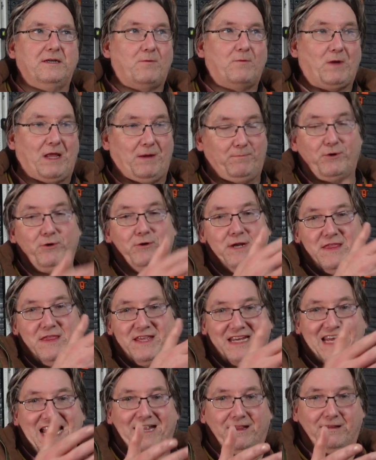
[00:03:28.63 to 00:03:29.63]
Well, I brewed it
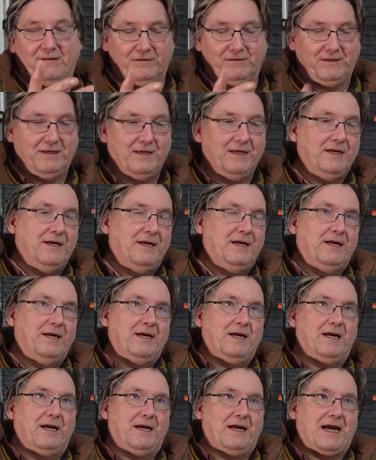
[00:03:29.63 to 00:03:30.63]
in the kettle.
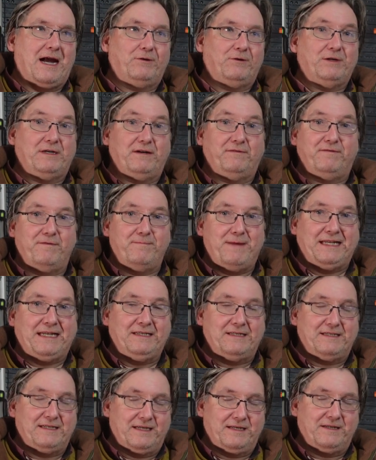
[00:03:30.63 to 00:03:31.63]
How did I
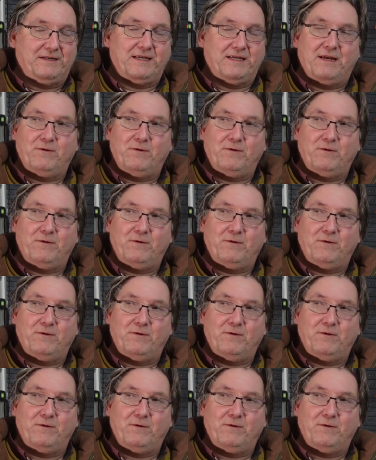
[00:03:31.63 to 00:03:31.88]
ferment it?